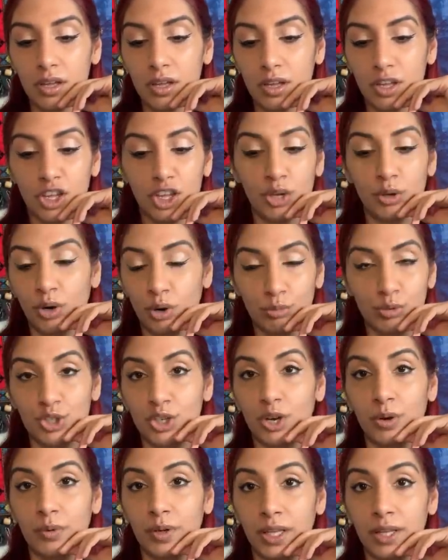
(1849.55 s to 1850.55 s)
you don't
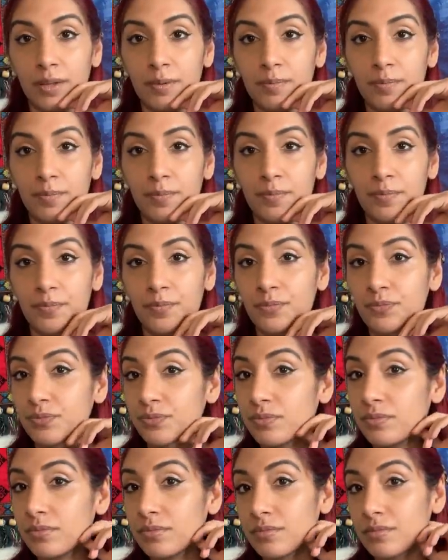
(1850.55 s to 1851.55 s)
show it.
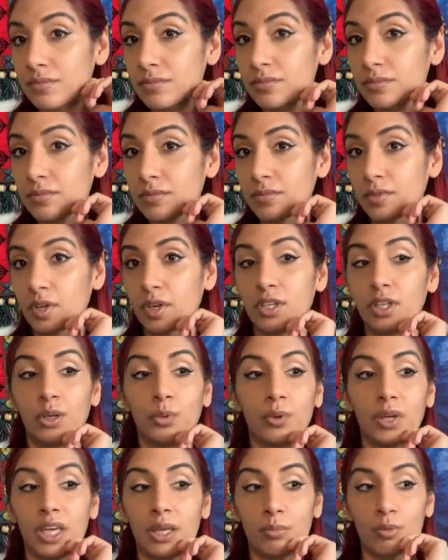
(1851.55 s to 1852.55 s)
You
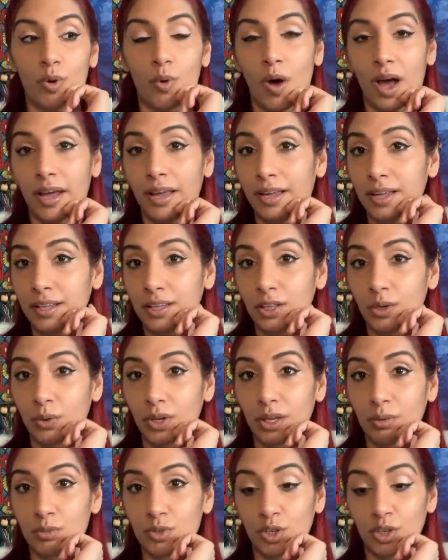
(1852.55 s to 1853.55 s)
keep quiet, you
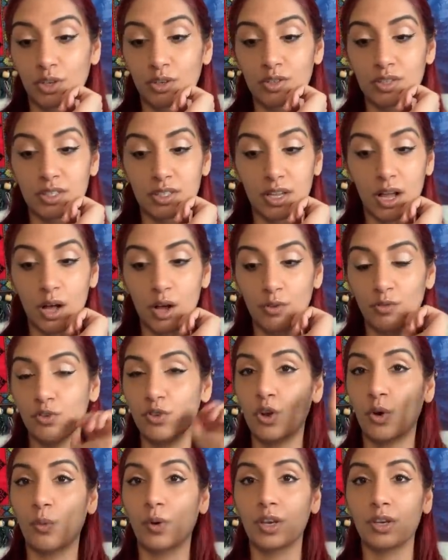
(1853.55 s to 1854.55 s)
keep to yourself,
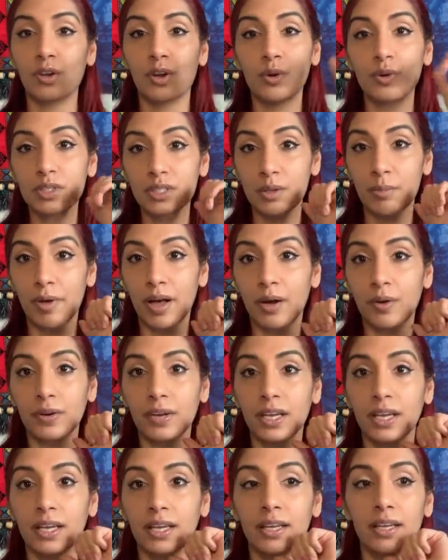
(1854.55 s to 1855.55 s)
no one knows about
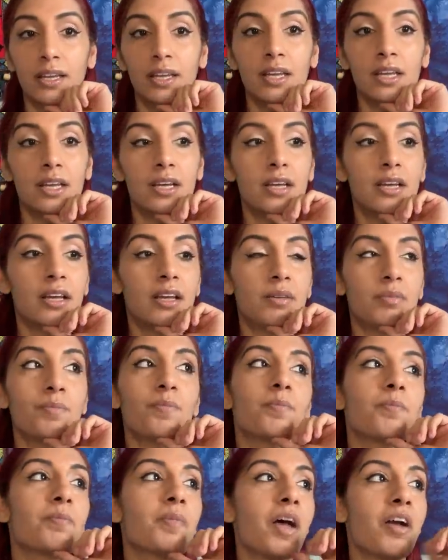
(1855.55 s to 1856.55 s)
it,
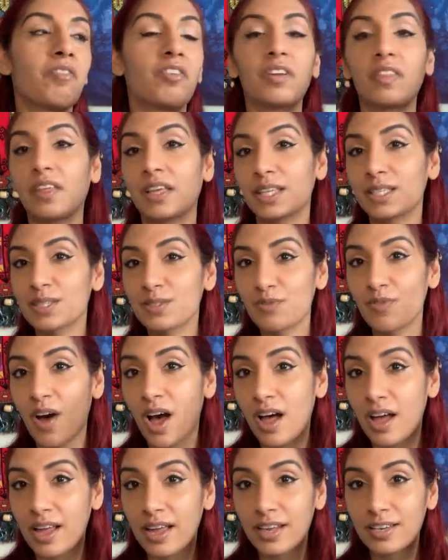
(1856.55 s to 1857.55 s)
everything's
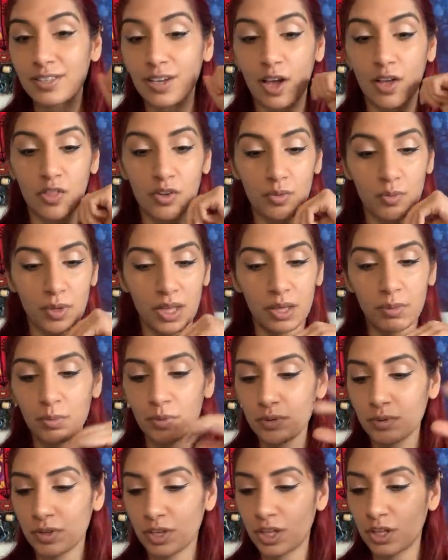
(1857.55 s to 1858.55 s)
fine. To other
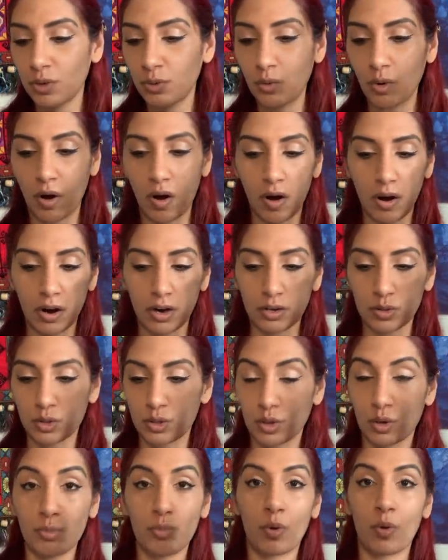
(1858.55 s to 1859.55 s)
people, you are
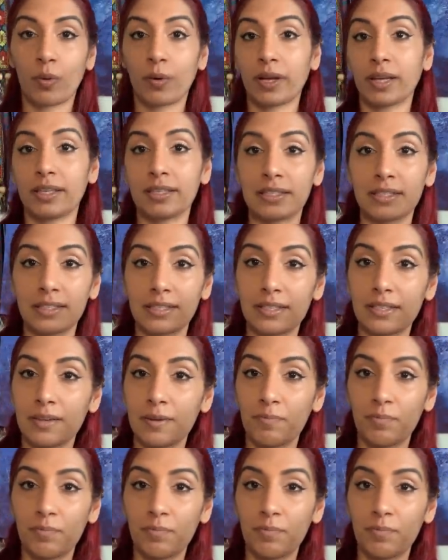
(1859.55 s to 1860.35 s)
so poised,